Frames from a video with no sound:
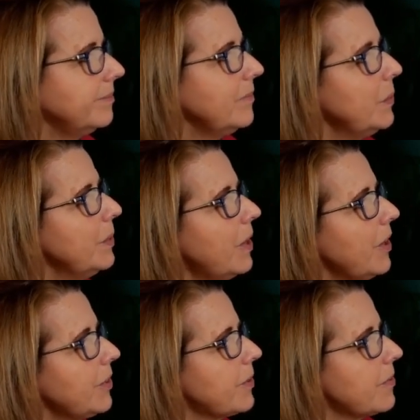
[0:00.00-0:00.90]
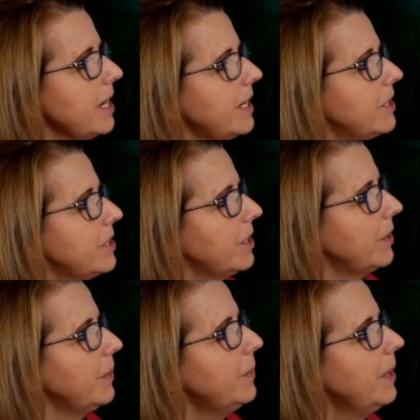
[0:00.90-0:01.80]
We've got a 3 and a
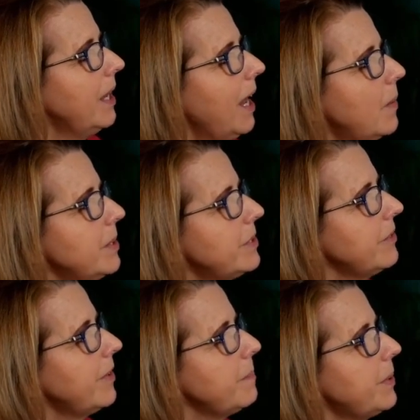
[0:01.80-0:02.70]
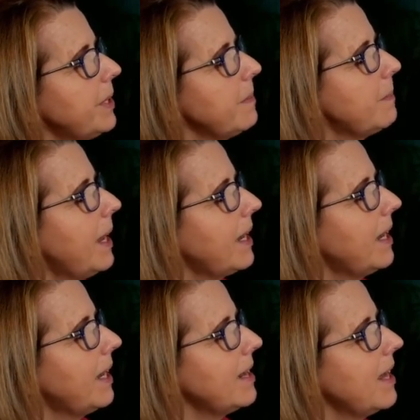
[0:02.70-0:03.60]
2. I wonder if I put it back
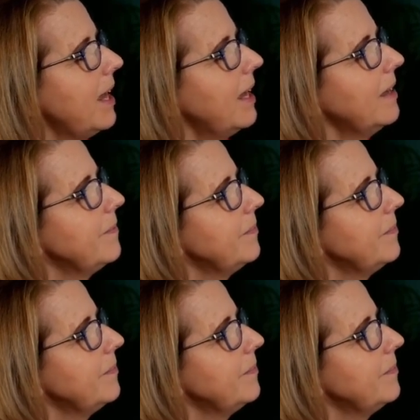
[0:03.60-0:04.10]
like that,